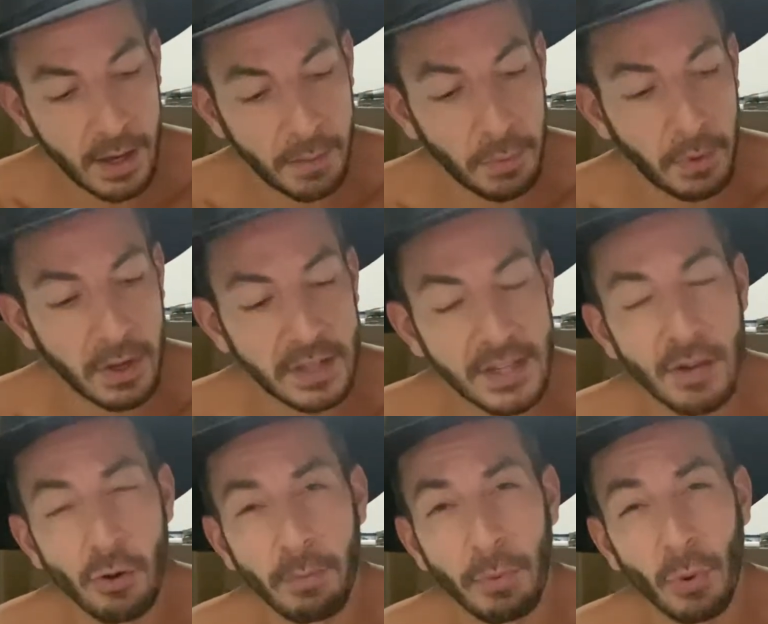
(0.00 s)
I'm not going to say I
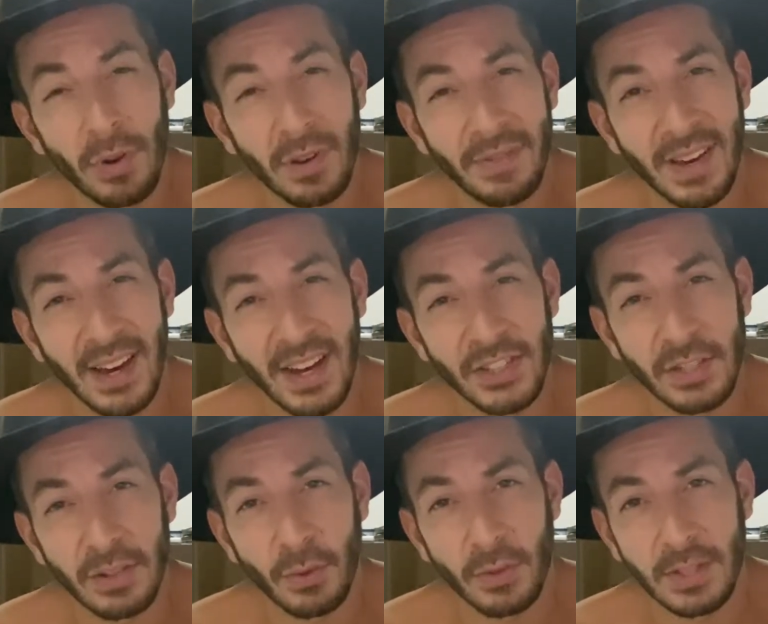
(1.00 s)
got bored of it. I just
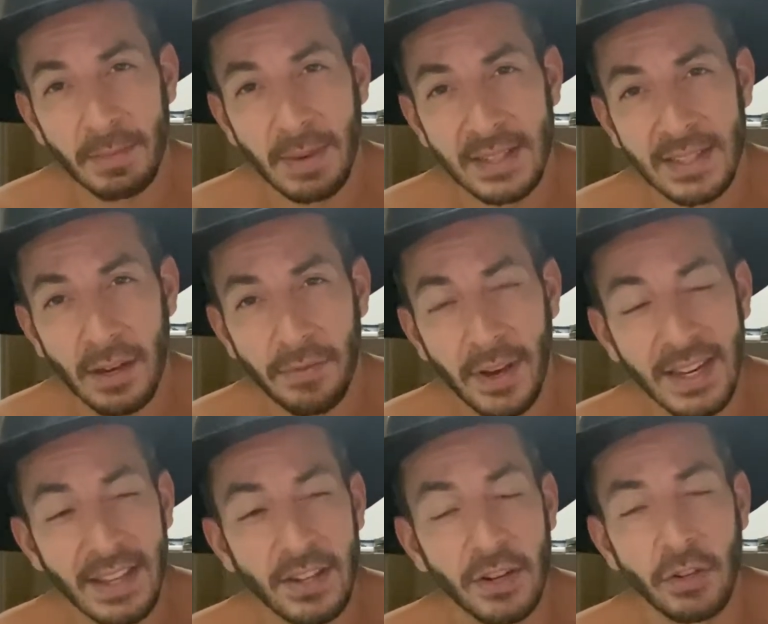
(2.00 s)
thought to myself, I
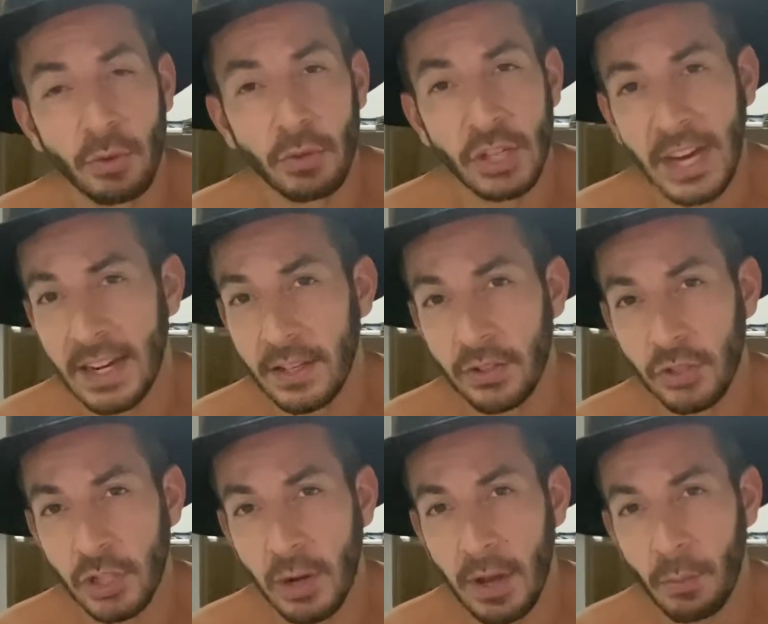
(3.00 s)
needed a new challenge.
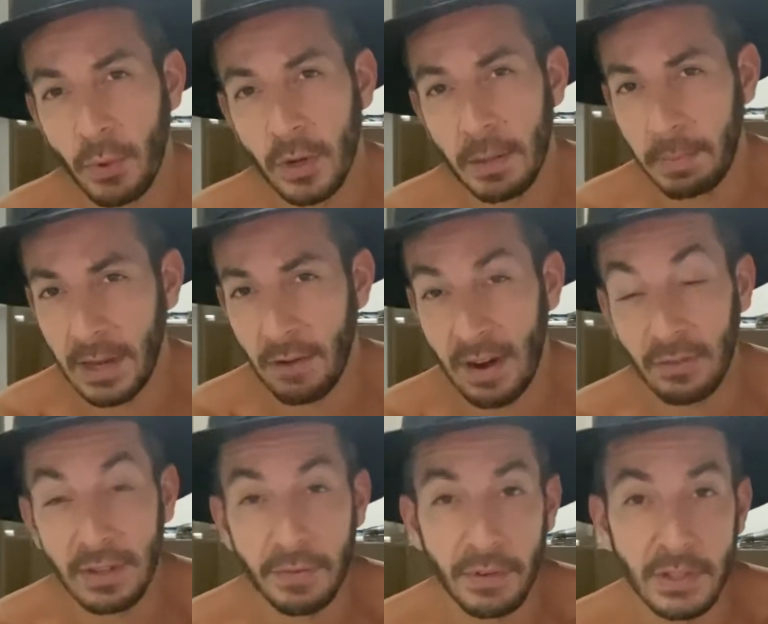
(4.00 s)
You know, I want to be
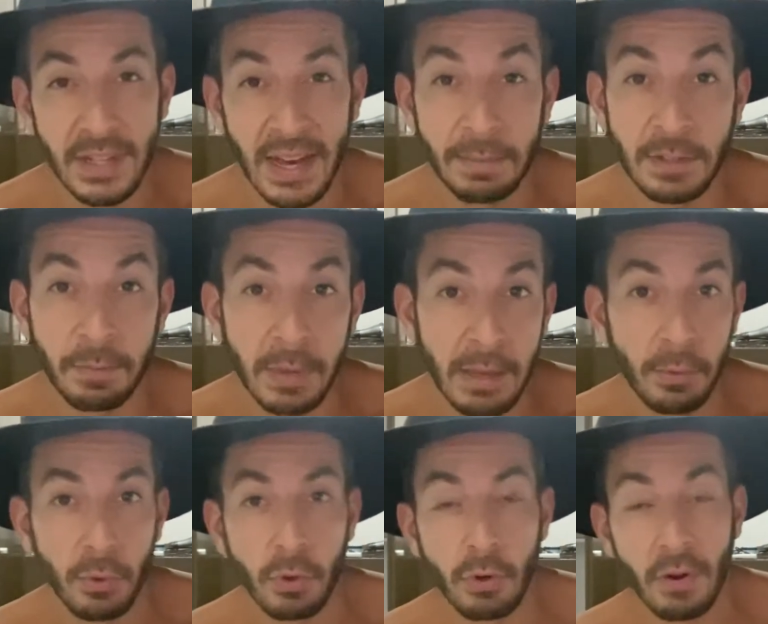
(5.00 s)
around different types of
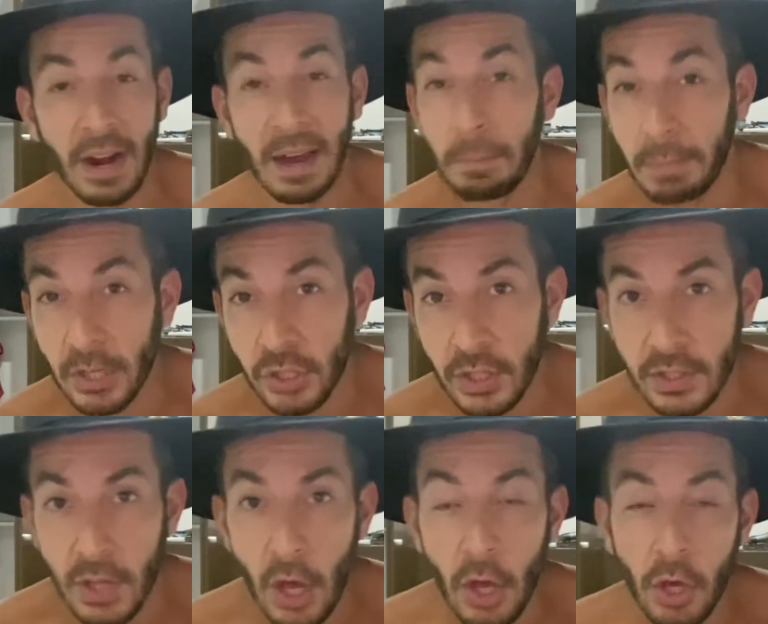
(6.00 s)
people who are ambitious,
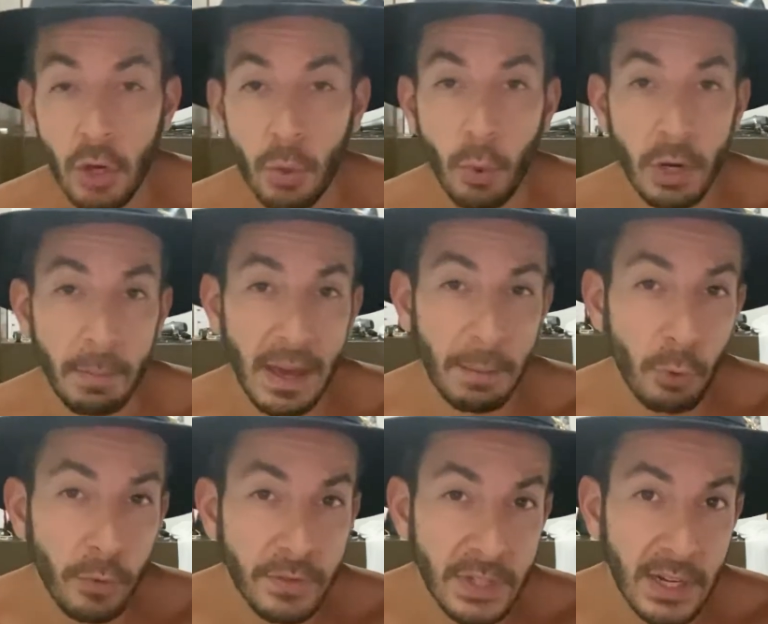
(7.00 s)
who want to make
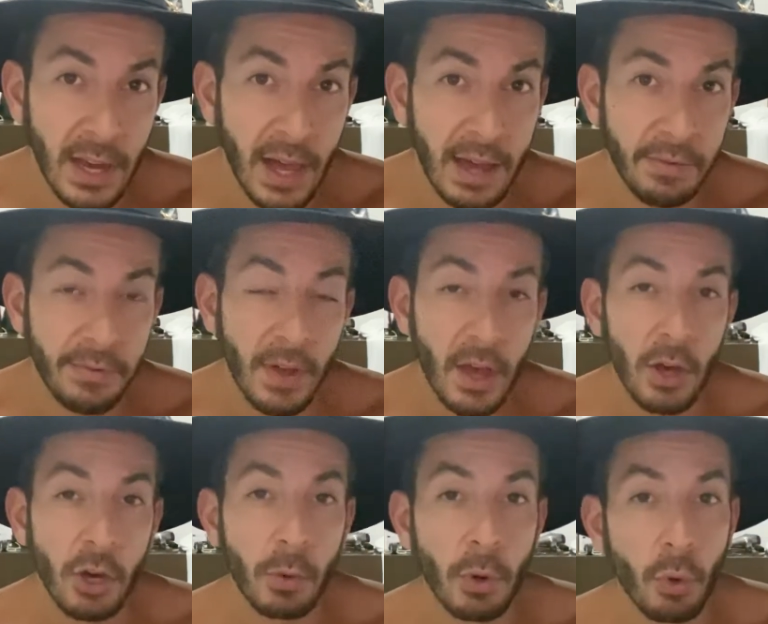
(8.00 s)
moves in life
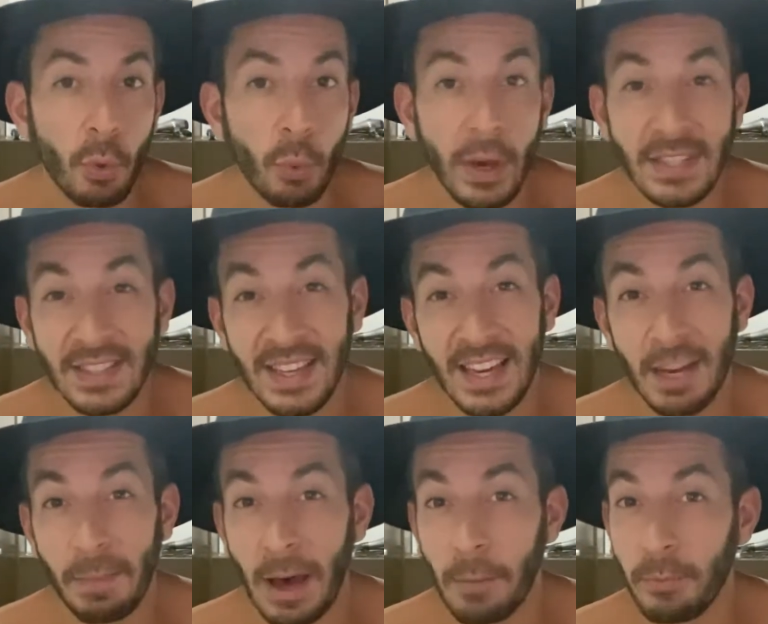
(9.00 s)
who are always thinking about